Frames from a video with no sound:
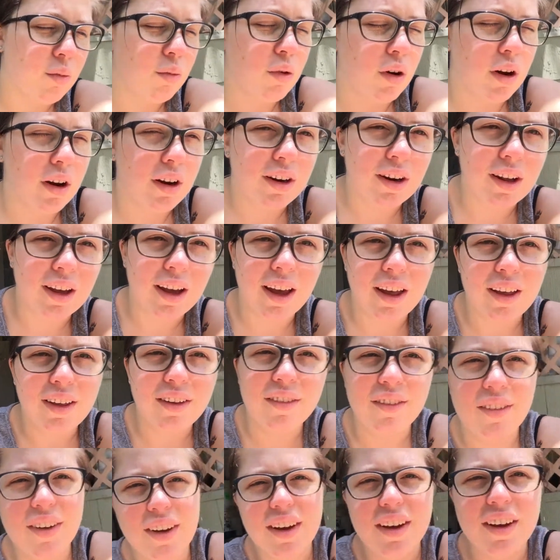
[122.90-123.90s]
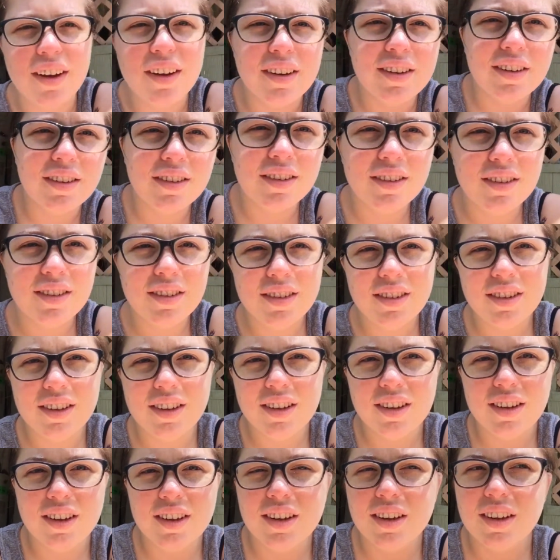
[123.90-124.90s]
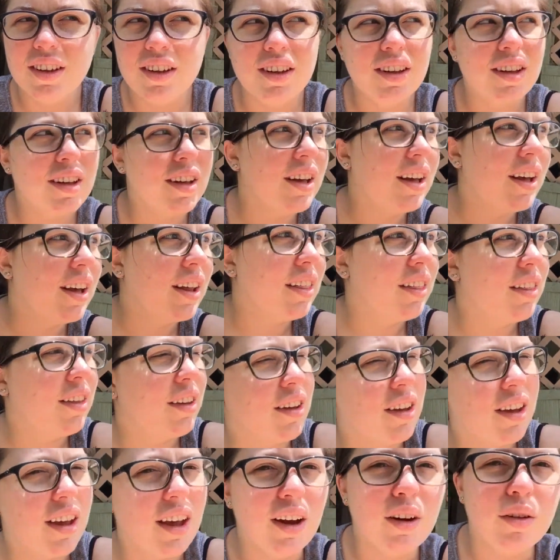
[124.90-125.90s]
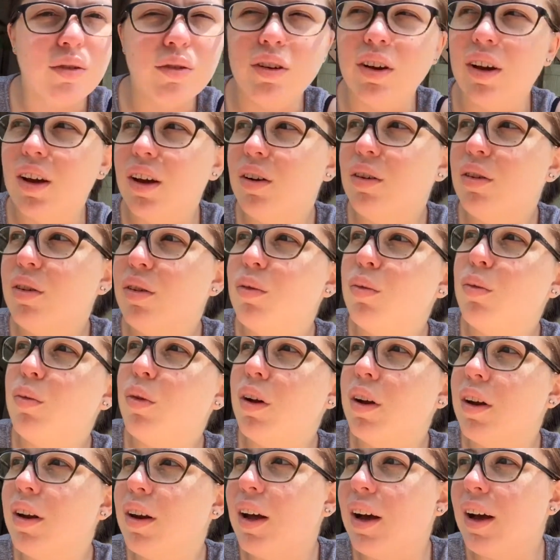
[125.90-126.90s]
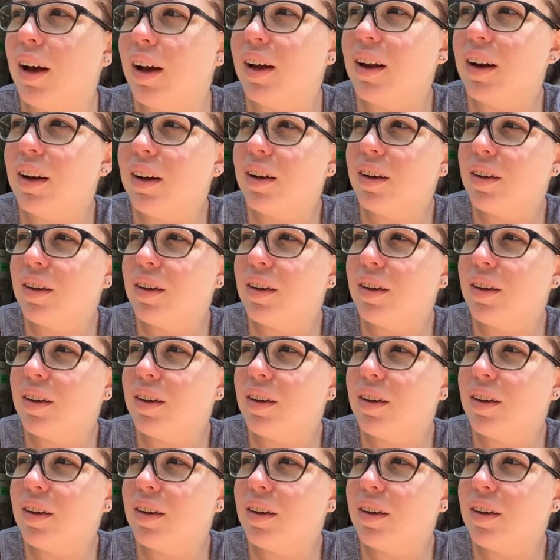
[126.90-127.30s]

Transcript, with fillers: run Galavant and the countdown and whatnot.